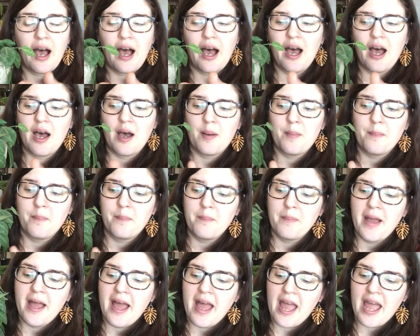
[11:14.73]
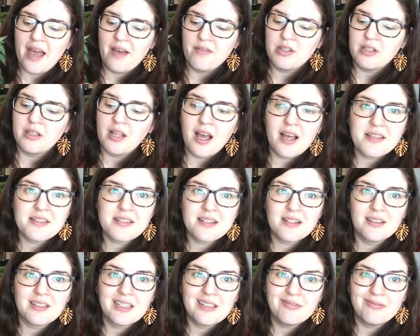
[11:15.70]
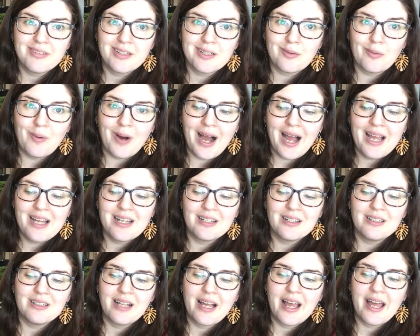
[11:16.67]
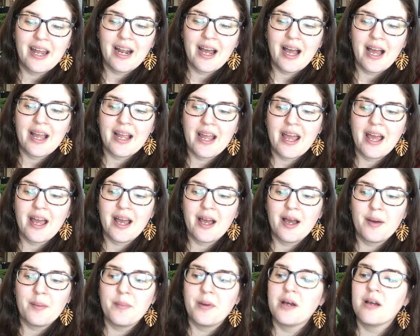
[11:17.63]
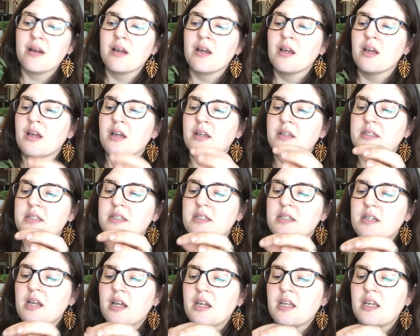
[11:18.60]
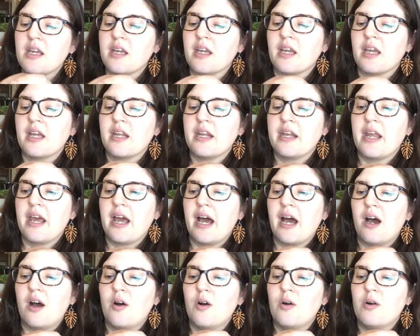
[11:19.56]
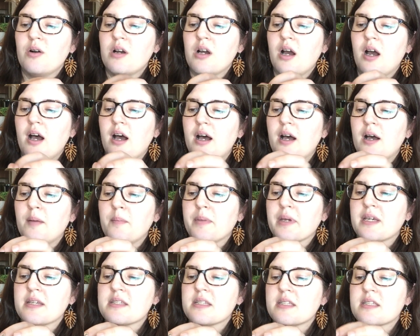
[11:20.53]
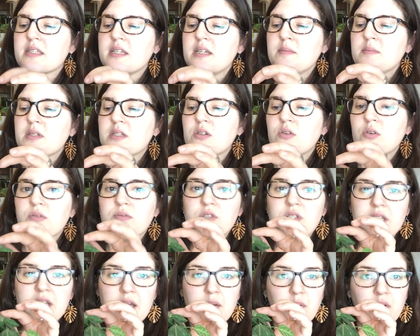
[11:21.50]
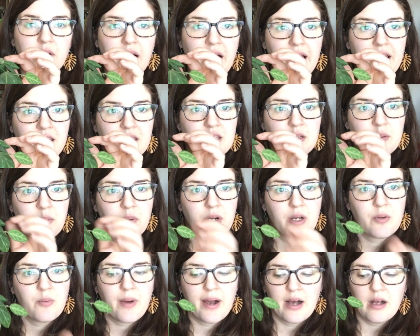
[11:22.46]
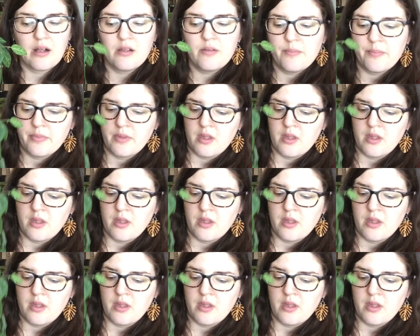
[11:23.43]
Haven't lost a leaf in a while, and I am studying it now because it seems to have stabilized pretty well.